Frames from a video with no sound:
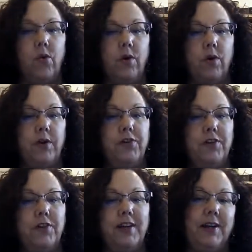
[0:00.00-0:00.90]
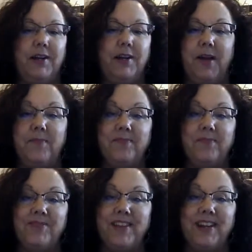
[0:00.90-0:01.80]
or if you are
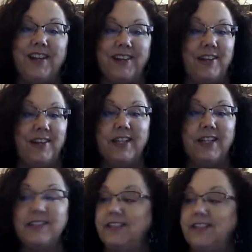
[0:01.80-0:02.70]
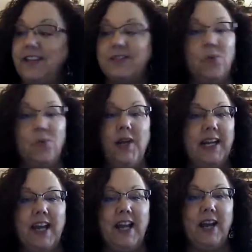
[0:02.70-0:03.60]
listening to this,
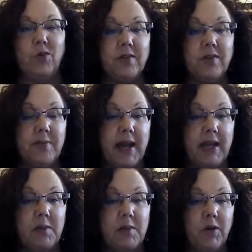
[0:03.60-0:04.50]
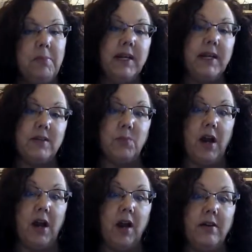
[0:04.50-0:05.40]
we cannot order from that anymore
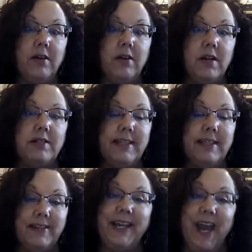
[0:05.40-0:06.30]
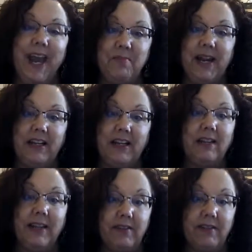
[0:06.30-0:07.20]
because we are selling in
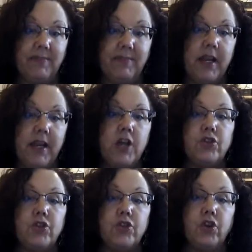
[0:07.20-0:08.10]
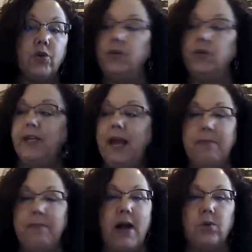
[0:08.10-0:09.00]
campaign 11. So you
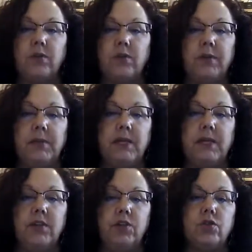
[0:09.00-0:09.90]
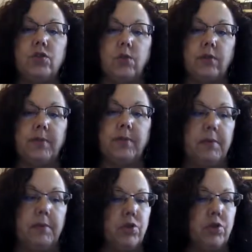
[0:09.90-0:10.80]
can't back order from these. You can just order
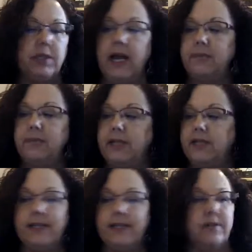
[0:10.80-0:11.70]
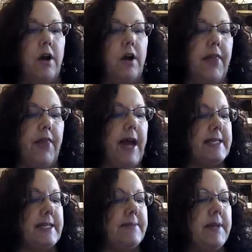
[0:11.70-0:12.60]
from the times that it says on
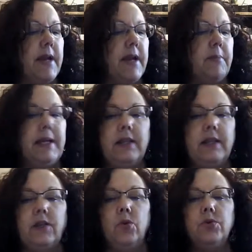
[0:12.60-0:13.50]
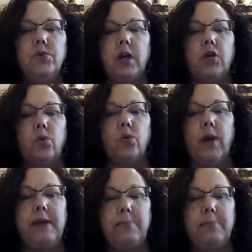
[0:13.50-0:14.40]
that. But those are
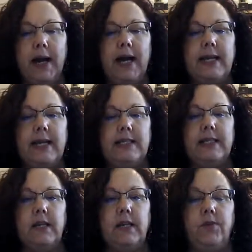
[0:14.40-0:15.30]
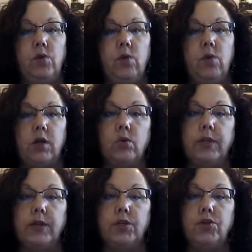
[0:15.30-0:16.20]
great buys if you are
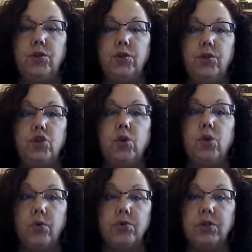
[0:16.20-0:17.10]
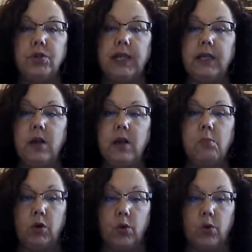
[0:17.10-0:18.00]
going to show those to get
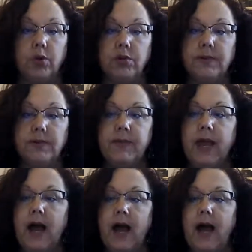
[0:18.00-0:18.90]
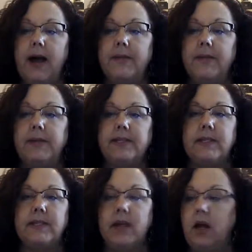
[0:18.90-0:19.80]
more orders.
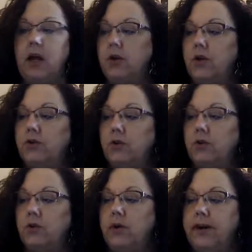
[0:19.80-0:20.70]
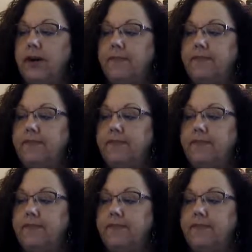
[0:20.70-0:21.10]
It's also,